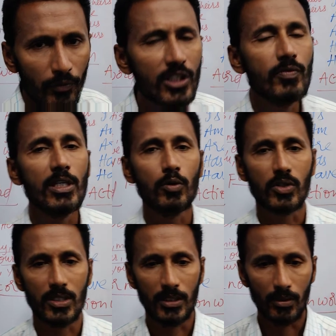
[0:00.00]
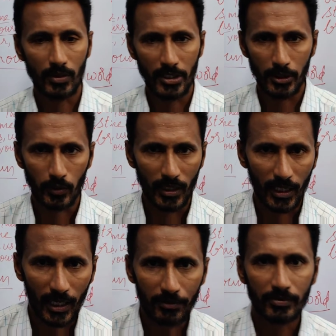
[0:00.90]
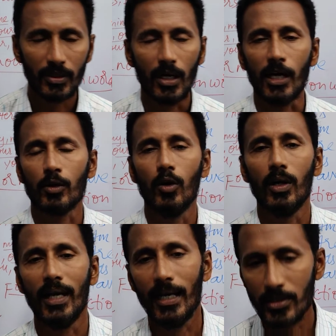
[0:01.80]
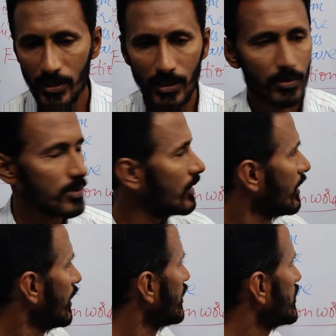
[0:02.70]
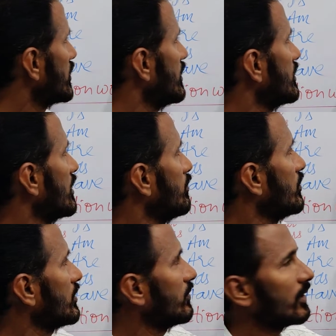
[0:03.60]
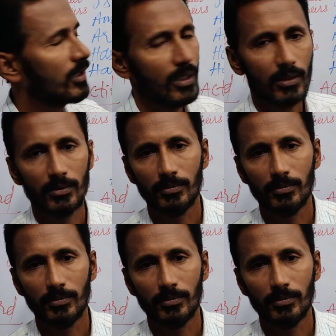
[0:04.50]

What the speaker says: which we use in our day-to-day life. are called adjectives. She is a beautiful girl.